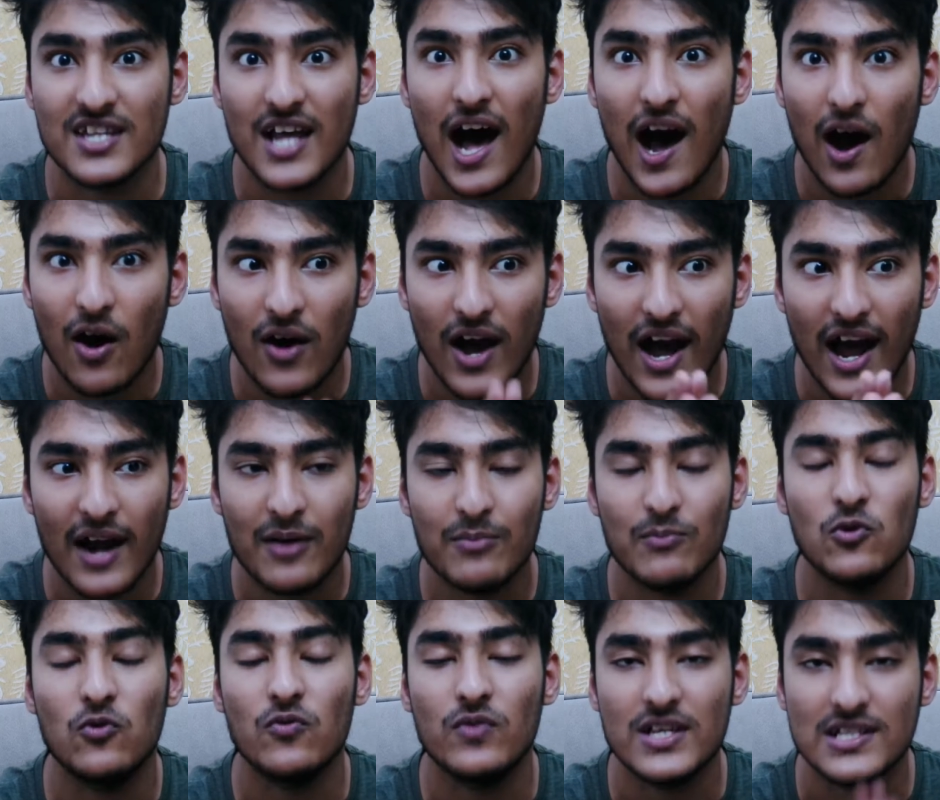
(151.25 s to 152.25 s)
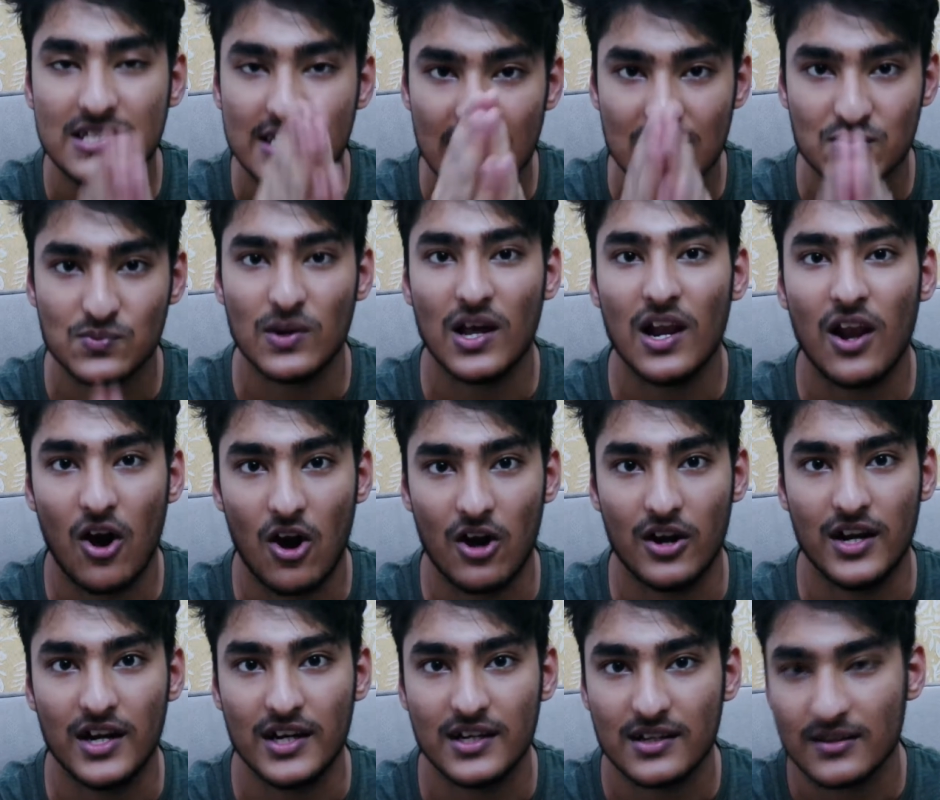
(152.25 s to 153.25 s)
now and movies as well
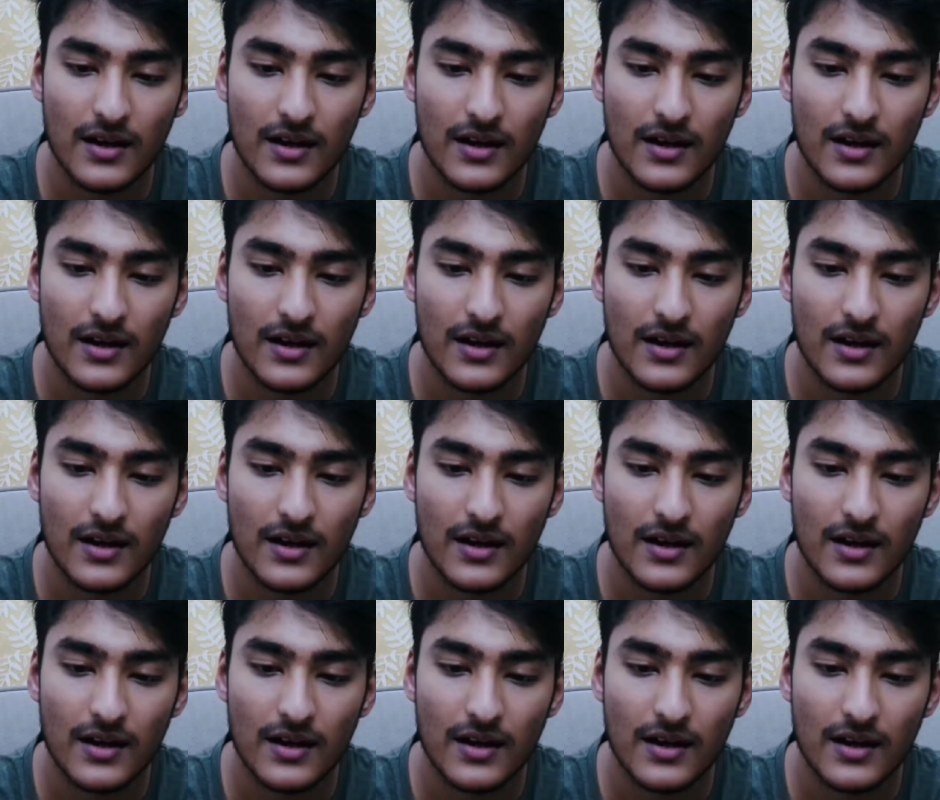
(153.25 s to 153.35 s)
on it.